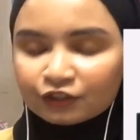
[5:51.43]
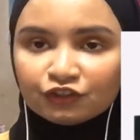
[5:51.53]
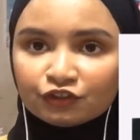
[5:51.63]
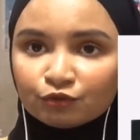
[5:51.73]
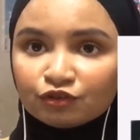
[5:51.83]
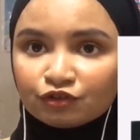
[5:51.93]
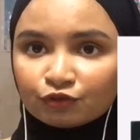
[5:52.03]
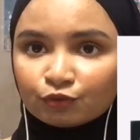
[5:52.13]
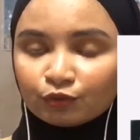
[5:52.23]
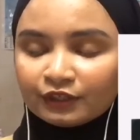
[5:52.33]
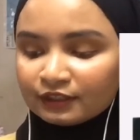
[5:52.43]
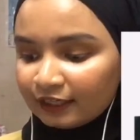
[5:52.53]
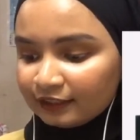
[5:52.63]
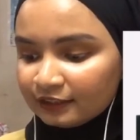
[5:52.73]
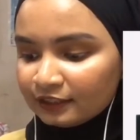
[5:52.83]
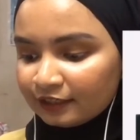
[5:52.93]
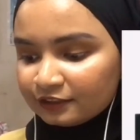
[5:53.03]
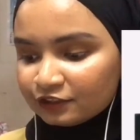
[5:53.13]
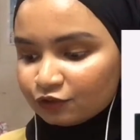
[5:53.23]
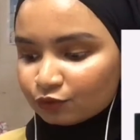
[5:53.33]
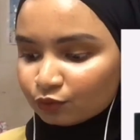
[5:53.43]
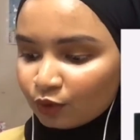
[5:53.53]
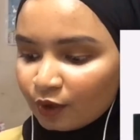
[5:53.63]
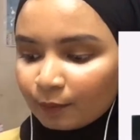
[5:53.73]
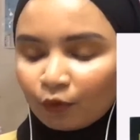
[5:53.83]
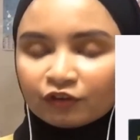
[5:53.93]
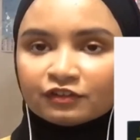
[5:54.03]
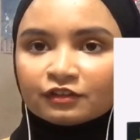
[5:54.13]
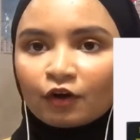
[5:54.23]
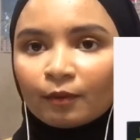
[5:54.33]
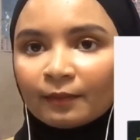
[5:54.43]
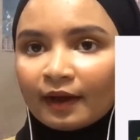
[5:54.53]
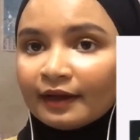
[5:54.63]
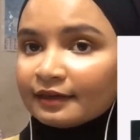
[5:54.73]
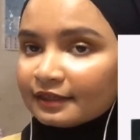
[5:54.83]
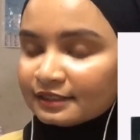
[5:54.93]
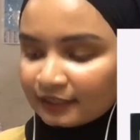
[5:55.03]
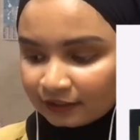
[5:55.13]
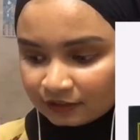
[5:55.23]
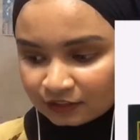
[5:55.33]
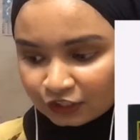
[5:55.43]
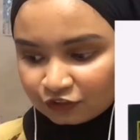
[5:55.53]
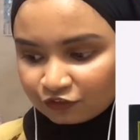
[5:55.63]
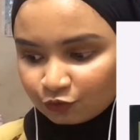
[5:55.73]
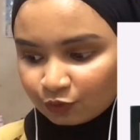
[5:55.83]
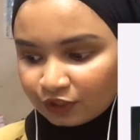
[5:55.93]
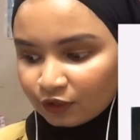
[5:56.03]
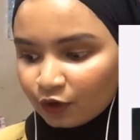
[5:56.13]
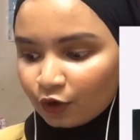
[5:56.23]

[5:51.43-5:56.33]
Dune 2 in 1992, Mortal Kombat in 1993,